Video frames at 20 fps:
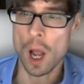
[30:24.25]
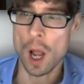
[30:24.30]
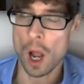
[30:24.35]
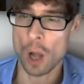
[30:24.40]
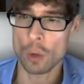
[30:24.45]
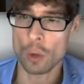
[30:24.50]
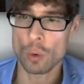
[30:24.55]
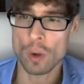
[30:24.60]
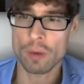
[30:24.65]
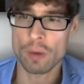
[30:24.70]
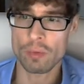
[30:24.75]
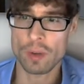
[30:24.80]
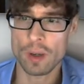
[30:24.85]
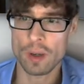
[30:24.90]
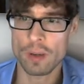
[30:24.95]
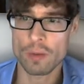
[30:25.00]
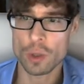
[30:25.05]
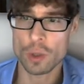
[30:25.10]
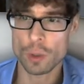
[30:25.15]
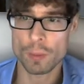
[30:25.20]
You have
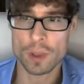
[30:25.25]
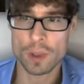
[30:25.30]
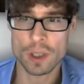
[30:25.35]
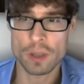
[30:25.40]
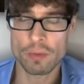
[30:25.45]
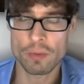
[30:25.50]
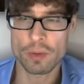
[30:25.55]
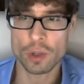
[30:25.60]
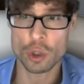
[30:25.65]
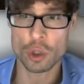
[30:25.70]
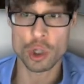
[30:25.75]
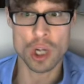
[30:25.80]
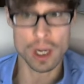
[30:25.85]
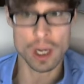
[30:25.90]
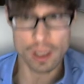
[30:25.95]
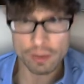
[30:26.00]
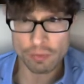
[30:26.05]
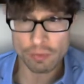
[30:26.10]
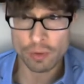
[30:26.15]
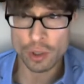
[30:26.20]
even specific
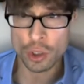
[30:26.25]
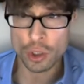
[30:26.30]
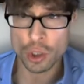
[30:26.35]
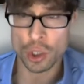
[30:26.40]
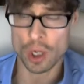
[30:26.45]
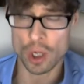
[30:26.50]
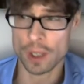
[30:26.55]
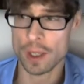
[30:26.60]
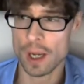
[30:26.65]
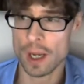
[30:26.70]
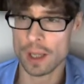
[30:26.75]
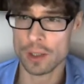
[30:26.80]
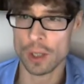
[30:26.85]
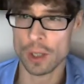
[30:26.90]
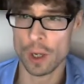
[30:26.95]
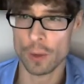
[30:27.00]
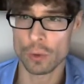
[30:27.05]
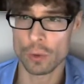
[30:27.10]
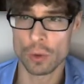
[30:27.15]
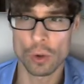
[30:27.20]
jellyfish
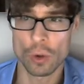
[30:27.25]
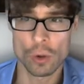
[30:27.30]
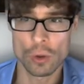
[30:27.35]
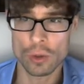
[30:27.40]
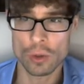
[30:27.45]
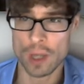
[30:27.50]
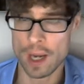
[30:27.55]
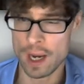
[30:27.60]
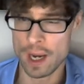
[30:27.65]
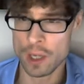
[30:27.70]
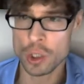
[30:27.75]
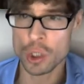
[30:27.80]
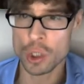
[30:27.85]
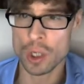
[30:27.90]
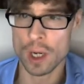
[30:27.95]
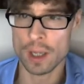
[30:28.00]
that don't age,